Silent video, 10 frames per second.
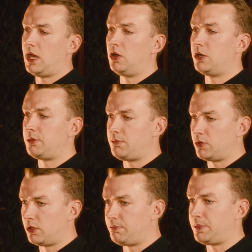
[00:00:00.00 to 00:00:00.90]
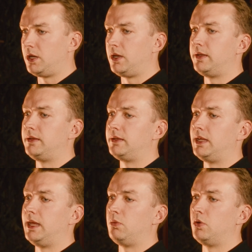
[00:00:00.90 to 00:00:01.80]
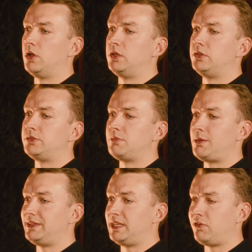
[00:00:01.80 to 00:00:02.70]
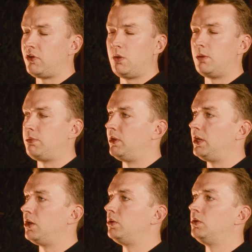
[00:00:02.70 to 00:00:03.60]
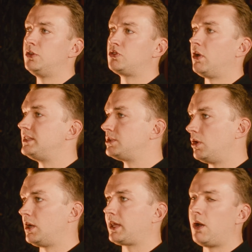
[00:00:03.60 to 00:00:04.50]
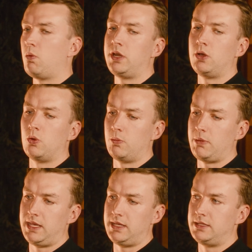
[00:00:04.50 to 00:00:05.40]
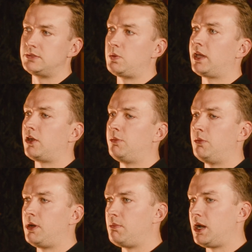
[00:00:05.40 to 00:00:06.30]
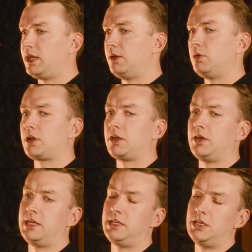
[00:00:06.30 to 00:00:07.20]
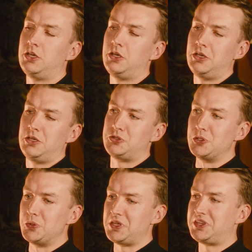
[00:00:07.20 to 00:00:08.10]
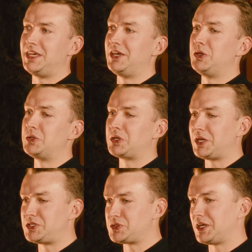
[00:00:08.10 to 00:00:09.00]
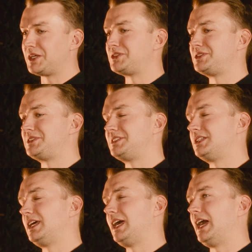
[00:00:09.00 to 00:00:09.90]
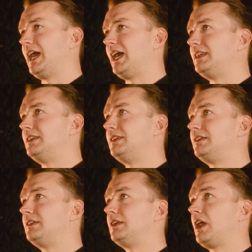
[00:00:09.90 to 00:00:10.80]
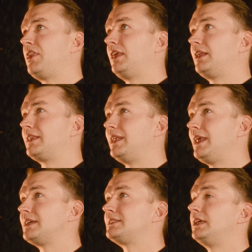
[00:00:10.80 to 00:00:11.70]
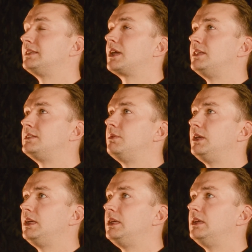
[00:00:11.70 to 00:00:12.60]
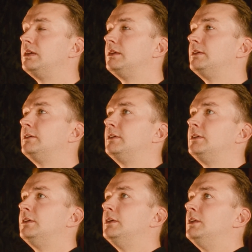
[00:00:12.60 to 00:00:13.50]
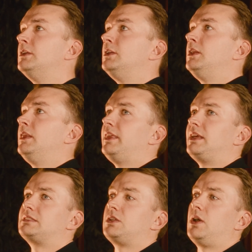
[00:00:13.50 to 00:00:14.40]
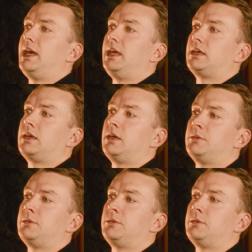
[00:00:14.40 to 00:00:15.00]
a lot of people got burned. It was maybe DeFi 1.0, trying to work out what it all means, where can I put my money, what can I do with it, who can I trust? And I think the next thing is going to be things like